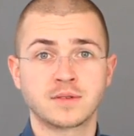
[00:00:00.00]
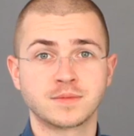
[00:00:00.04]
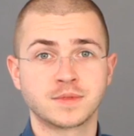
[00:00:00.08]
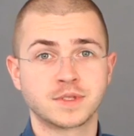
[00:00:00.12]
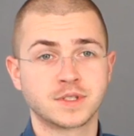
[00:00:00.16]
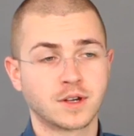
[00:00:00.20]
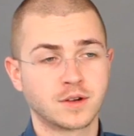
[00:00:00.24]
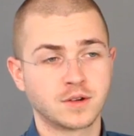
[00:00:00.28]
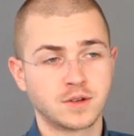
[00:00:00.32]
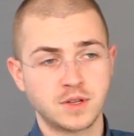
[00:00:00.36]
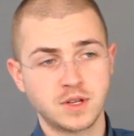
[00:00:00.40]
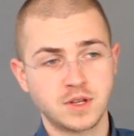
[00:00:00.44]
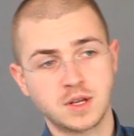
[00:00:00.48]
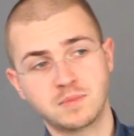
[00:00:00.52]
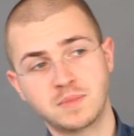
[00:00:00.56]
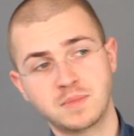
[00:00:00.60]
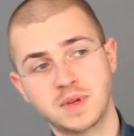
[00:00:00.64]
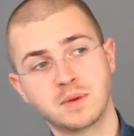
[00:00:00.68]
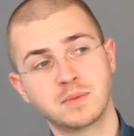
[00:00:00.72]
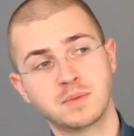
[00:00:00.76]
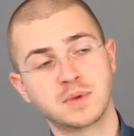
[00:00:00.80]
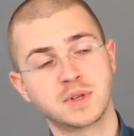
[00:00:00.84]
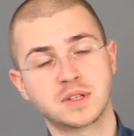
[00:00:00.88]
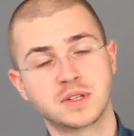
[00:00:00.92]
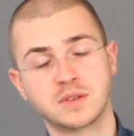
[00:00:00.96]
So you could be
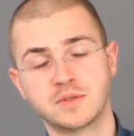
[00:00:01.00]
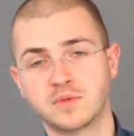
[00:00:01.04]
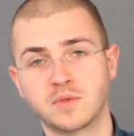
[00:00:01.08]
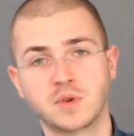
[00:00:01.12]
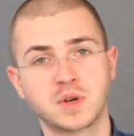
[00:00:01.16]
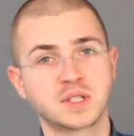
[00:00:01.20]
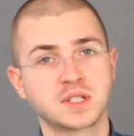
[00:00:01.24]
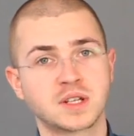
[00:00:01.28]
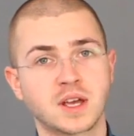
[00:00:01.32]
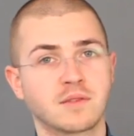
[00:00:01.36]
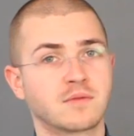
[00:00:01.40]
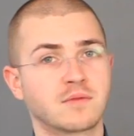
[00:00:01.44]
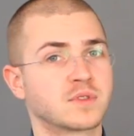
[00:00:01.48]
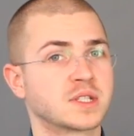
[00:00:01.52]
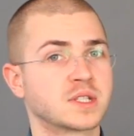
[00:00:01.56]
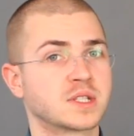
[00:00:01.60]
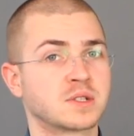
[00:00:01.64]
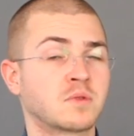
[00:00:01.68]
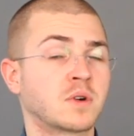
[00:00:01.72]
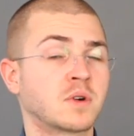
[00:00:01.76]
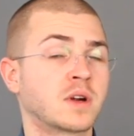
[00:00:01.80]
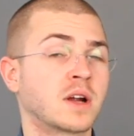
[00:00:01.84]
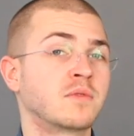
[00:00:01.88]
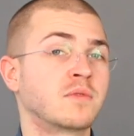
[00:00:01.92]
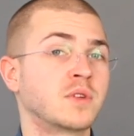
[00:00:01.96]
able to do voice conferencing
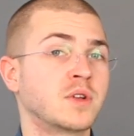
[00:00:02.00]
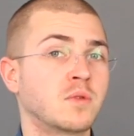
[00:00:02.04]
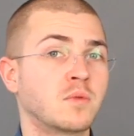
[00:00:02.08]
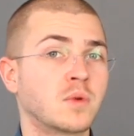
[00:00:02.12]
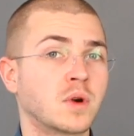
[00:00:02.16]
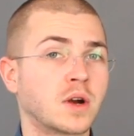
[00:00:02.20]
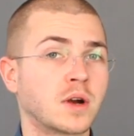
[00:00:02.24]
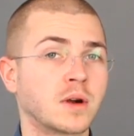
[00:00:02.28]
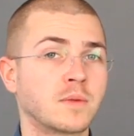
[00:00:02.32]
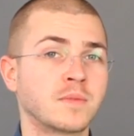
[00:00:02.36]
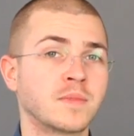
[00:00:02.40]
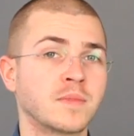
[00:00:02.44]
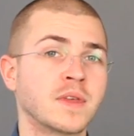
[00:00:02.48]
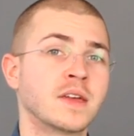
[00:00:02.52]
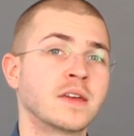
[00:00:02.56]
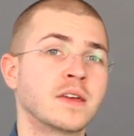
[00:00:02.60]
wherever you were.